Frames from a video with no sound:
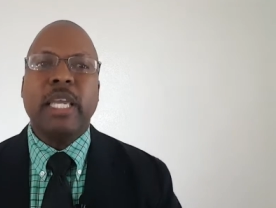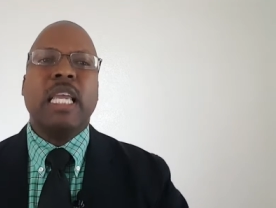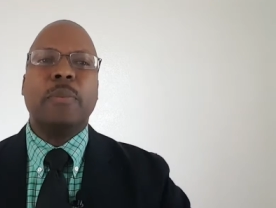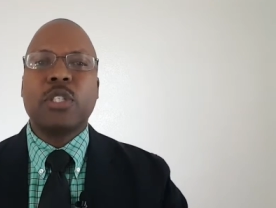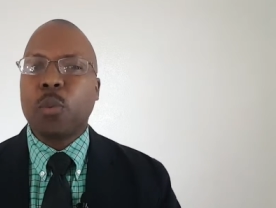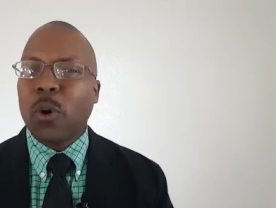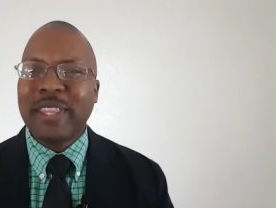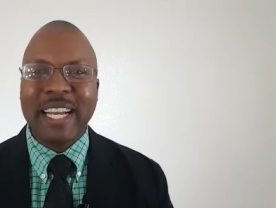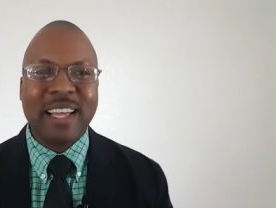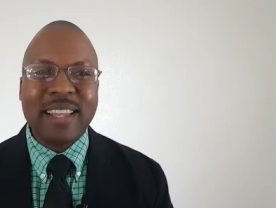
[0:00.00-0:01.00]
It was a worth
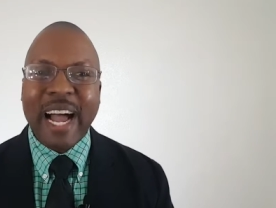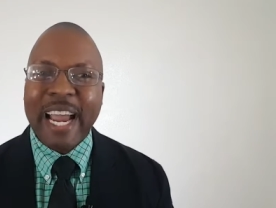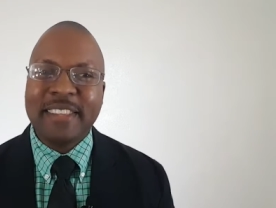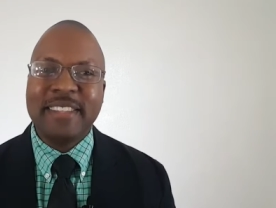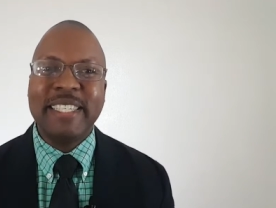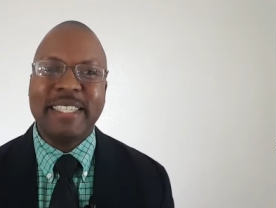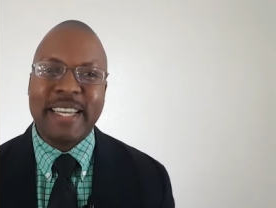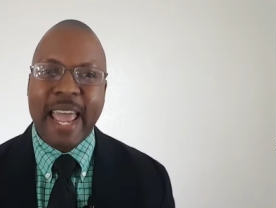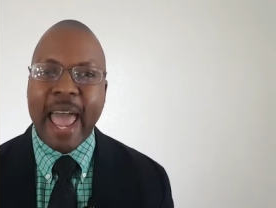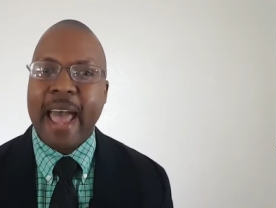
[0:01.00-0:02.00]
that Goliath didn't
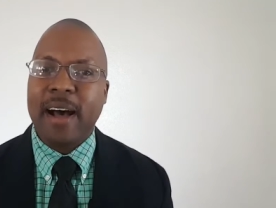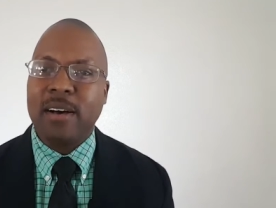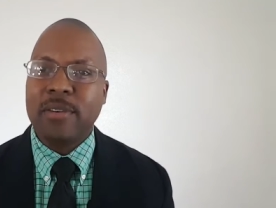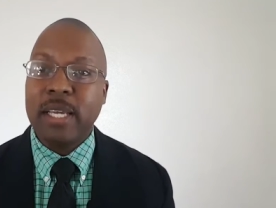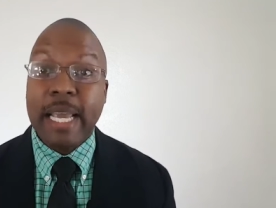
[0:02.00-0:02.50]
have.